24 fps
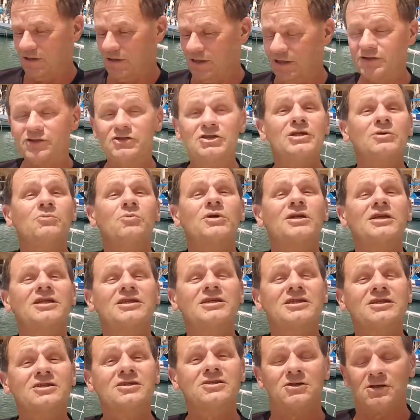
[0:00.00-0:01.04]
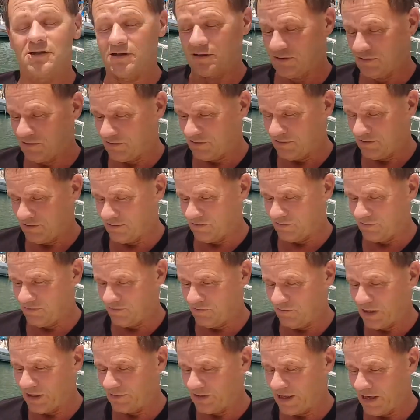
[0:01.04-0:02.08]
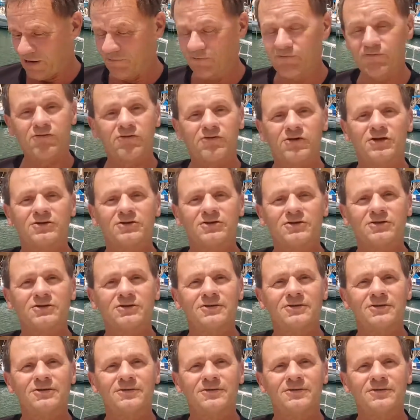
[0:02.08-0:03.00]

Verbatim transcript: let's see what he's write down for us.